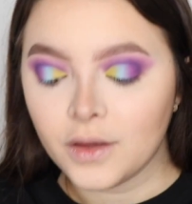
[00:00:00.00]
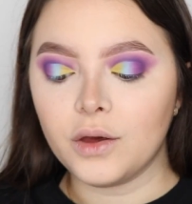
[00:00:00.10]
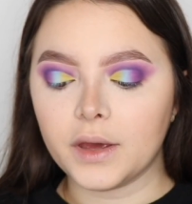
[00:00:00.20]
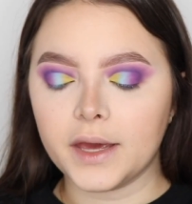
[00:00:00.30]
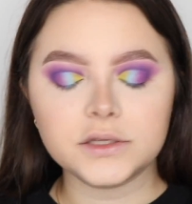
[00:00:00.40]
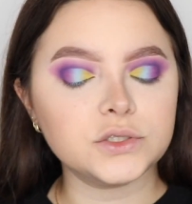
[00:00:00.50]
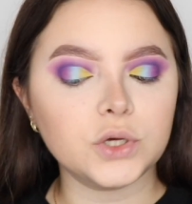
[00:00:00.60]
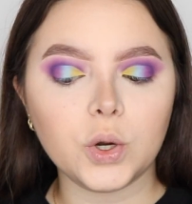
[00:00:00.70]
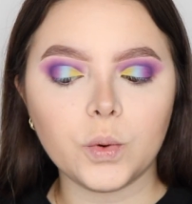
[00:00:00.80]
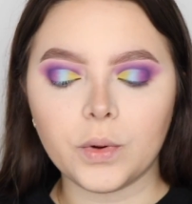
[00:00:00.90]
Okay,
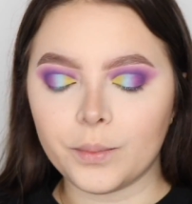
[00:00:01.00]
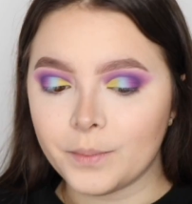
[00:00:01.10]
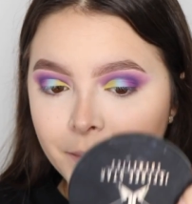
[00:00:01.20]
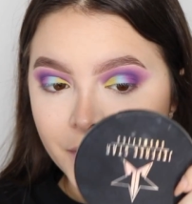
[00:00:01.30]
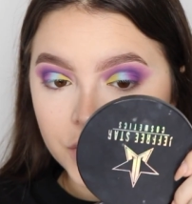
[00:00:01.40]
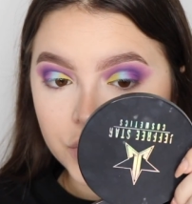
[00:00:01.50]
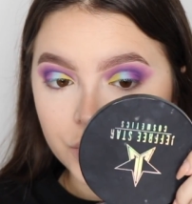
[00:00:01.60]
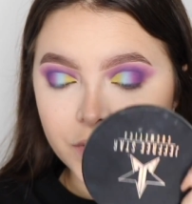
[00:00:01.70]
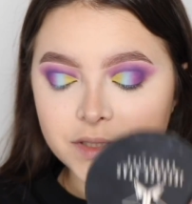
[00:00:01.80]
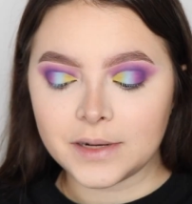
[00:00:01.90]
so what I'm gonna
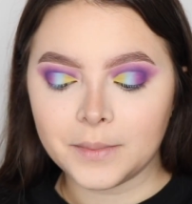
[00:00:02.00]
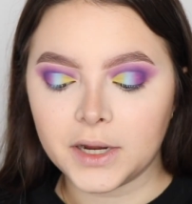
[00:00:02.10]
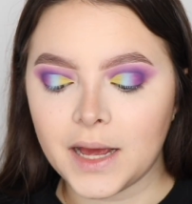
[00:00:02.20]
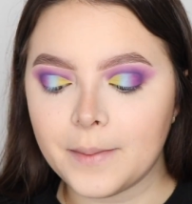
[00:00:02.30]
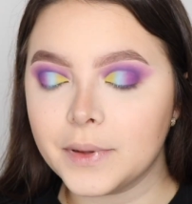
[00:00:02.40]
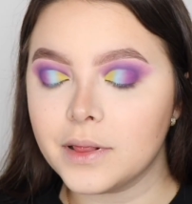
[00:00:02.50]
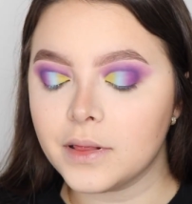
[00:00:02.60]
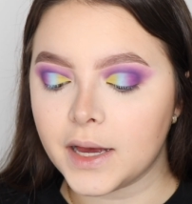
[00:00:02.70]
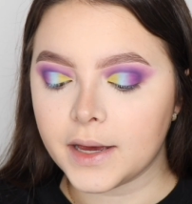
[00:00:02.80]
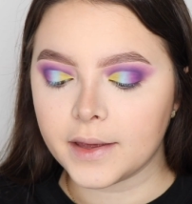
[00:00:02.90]
do is I'm gonna
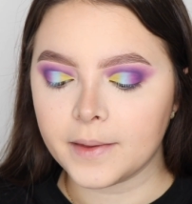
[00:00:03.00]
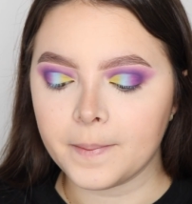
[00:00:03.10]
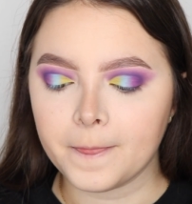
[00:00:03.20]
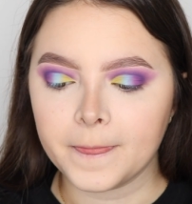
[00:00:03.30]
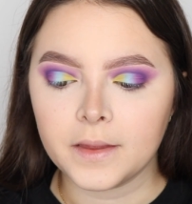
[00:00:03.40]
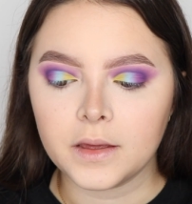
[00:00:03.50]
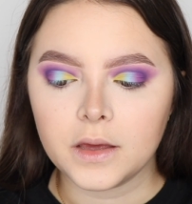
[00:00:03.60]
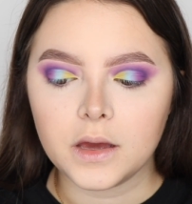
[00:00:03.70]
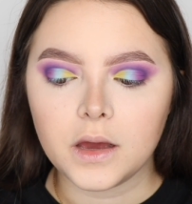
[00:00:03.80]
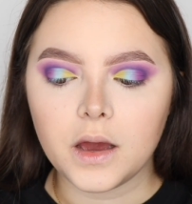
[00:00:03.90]
apply
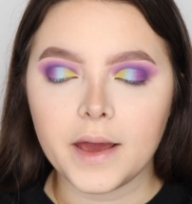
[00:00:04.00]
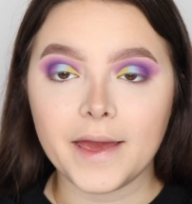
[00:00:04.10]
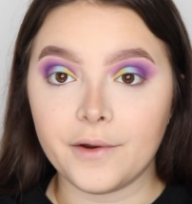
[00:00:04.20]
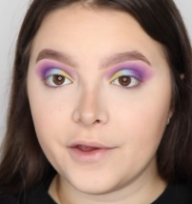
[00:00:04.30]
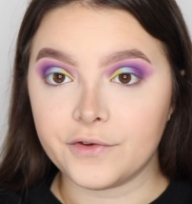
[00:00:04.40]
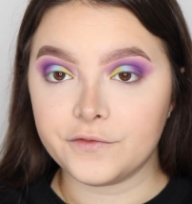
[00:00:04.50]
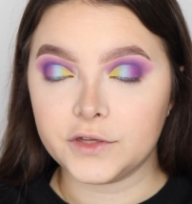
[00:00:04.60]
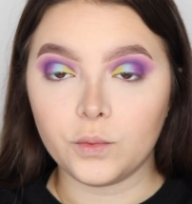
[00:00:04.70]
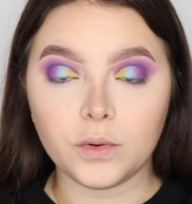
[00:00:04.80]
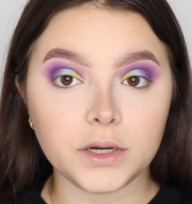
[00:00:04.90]
Area
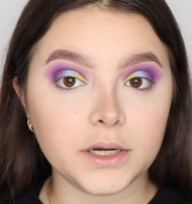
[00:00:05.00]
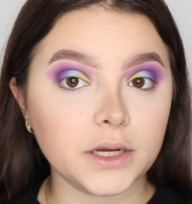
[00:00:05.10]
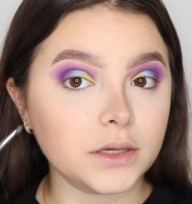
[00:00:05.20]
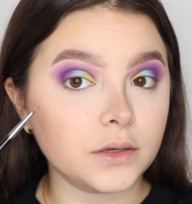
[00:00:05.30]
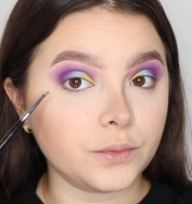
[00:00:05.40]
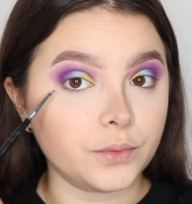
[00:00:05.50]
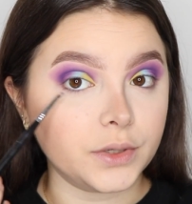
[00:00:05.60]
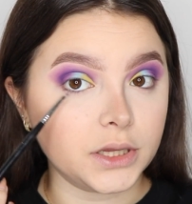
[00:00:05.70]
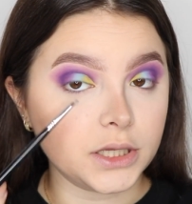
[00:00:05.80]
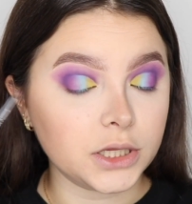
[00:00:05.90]
51
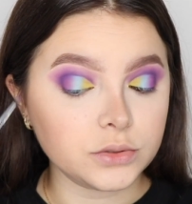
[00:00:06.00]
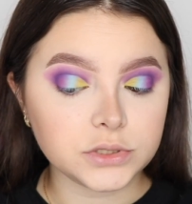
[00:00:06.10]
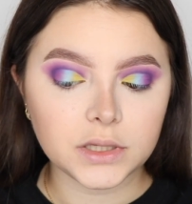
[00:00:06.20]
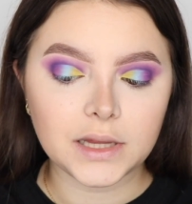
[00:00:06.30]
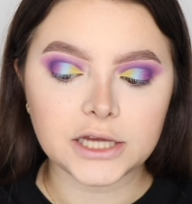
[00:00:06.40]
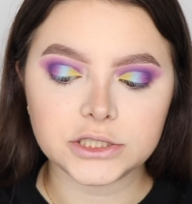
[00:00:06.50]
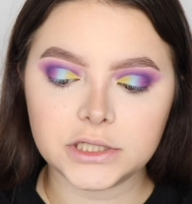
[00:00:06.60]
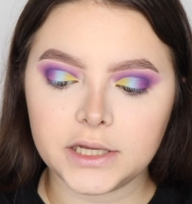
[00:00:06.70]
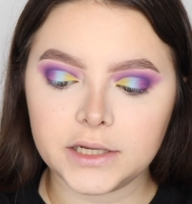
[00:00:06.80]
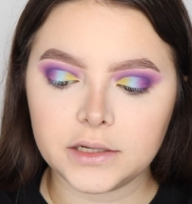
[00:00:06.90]
really close to the lash
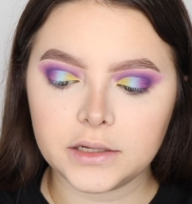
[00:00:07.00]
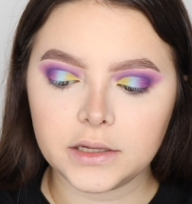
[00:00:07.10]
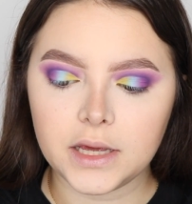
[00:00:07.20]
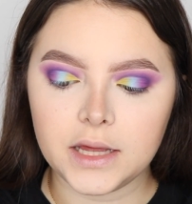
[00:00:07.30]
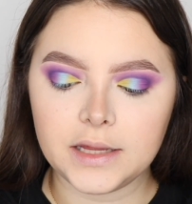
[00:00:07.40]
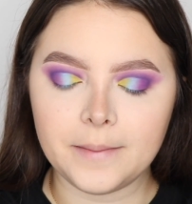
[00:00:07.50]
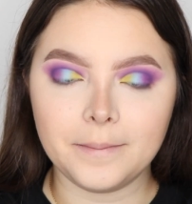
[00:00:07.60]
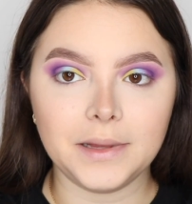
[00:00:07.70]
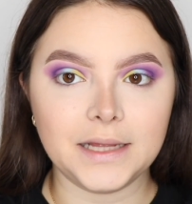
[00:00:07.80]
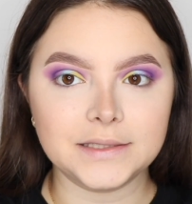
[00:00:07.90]
line and
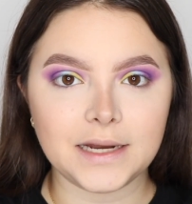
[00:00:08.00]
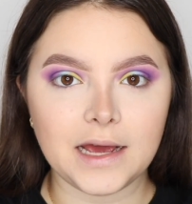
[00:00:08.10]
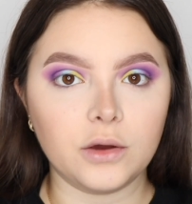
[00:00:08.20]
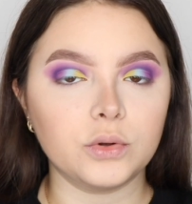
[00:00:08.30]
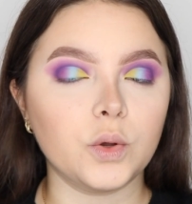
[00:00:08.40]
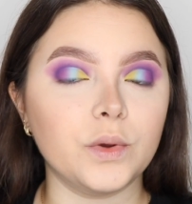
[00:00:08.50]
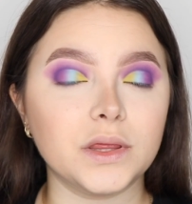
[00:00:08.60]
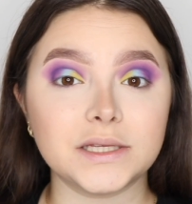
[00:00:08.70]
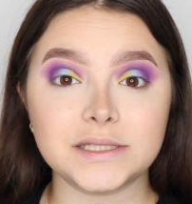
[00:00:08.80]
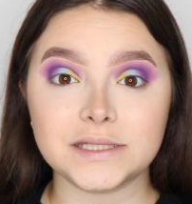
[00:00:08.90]
then blend it out with
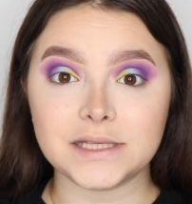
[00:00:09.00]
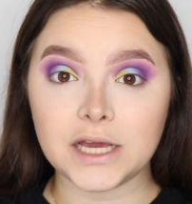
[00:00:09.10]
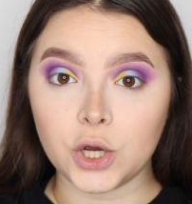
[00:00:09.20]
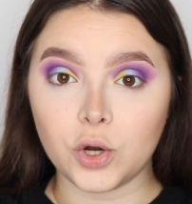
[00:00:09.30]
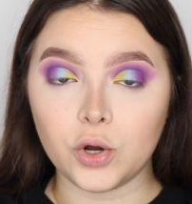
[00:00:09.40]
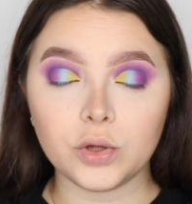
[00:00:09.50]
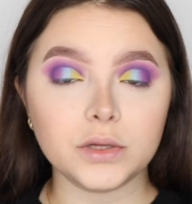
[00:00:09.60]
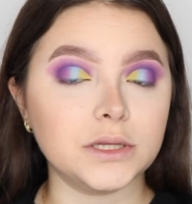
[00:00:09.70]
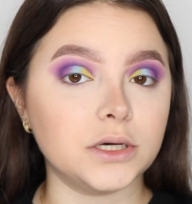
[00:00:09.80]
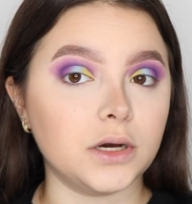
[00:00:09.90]
Single,
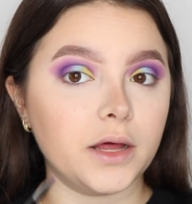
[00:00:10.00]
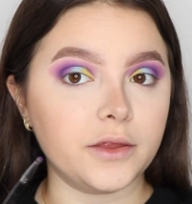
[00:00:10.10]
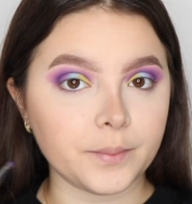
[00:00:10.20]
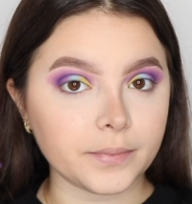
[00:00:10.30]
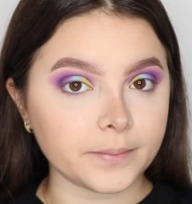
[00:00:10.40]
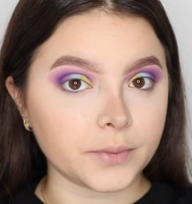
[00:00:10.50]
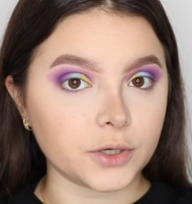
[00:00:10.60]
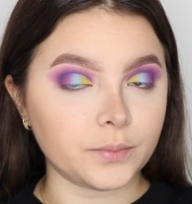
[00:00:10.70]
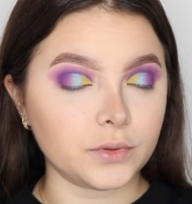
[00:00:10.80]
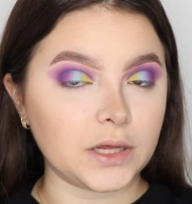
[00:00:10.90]
the other
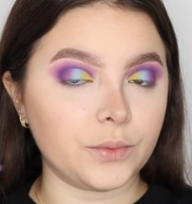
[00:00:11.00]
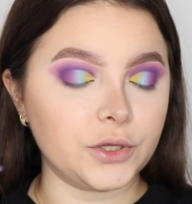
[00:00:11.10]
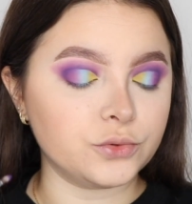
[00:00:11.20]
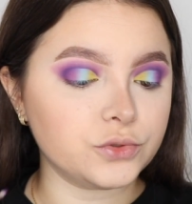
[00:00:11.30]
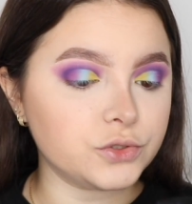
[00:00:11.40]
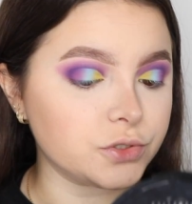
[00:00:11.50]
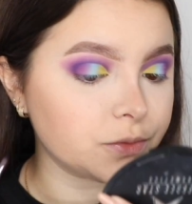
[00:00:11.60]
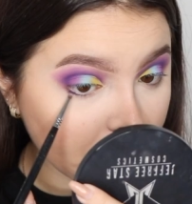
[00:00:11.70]
purple that we used.